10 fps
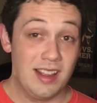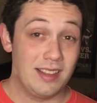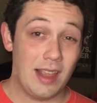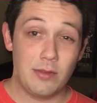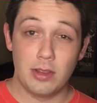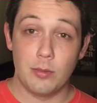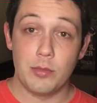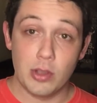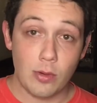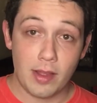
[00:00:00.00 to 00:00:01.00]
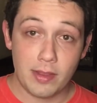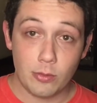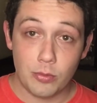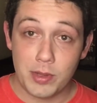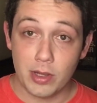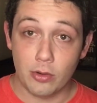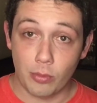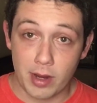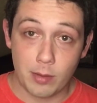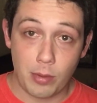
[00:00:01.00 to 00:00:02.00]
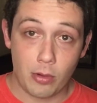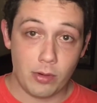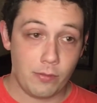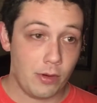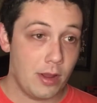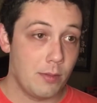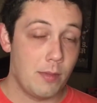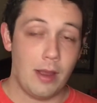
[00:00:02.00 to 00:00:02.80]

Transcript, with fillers: David Lemieux, I think, would be a great opponent for him.